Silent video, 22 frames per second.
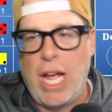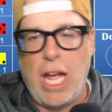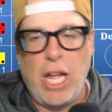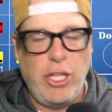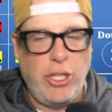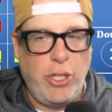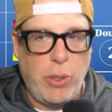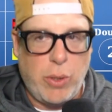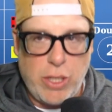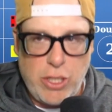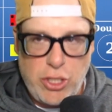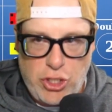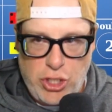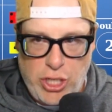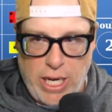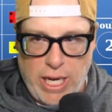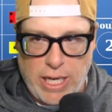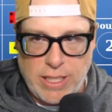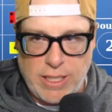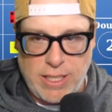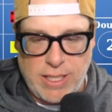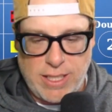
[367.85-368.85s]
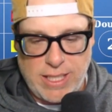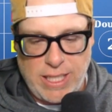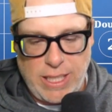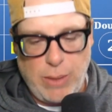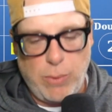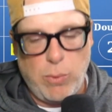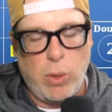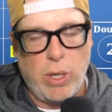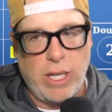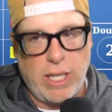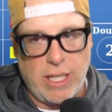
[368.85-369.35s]
You can check to
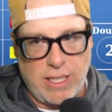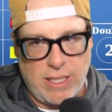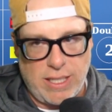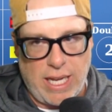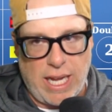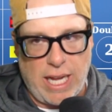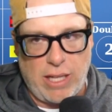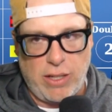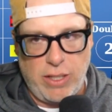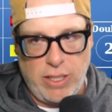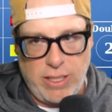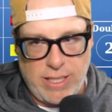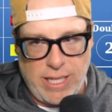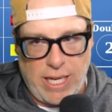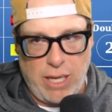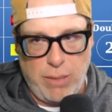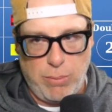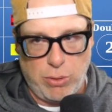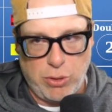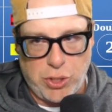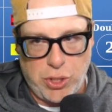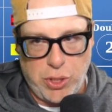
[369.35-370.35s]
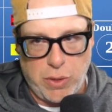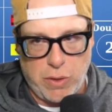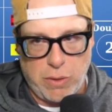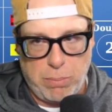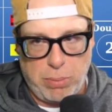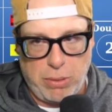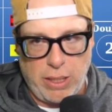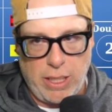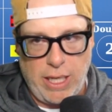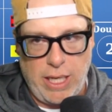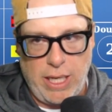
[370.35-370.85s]
see what exactly tables you're
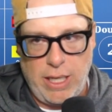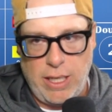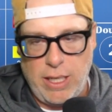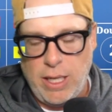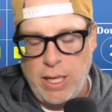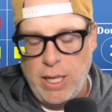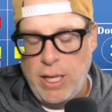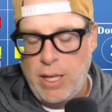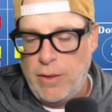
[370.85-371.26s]
playing.